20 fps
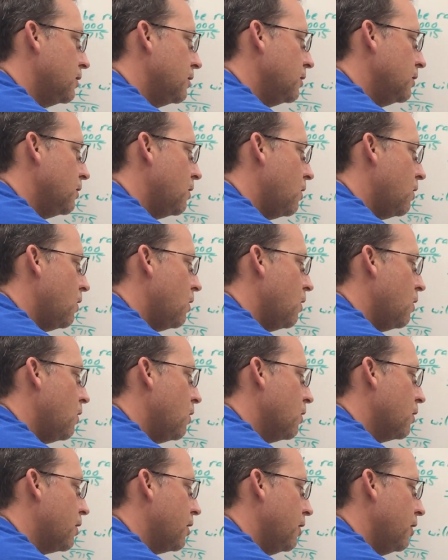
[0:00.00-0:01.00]

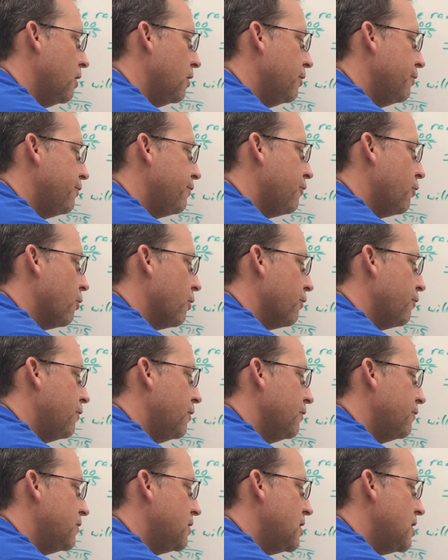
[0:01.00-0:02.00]
log of
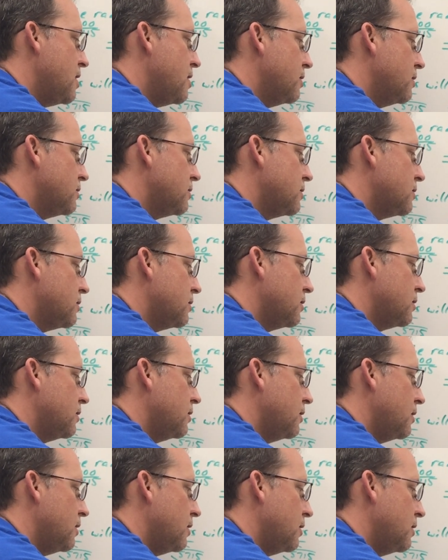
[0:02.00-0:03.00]
4/15
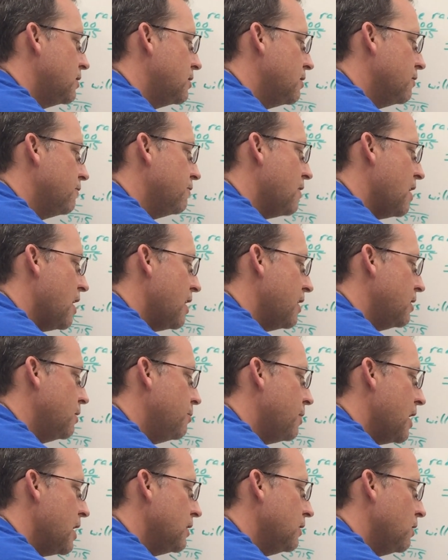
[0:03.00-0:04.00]
divided
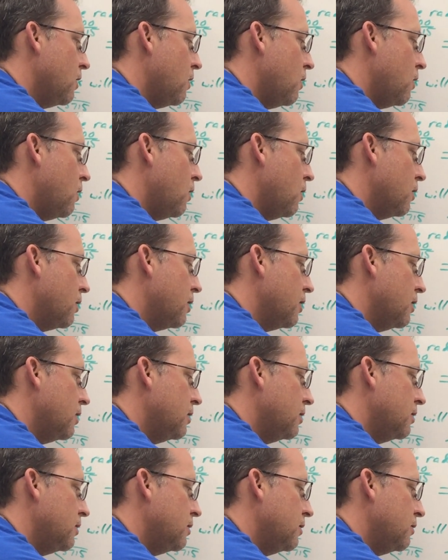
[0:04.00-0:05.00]
by log
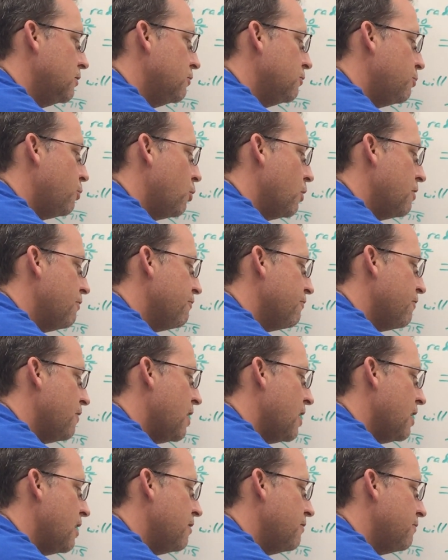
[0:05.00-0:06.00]
of
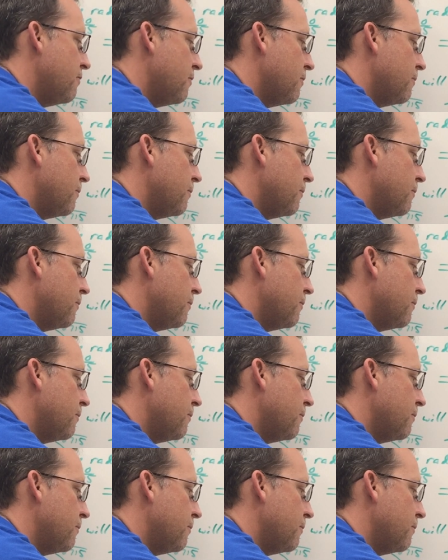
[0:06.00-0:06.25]
0.5.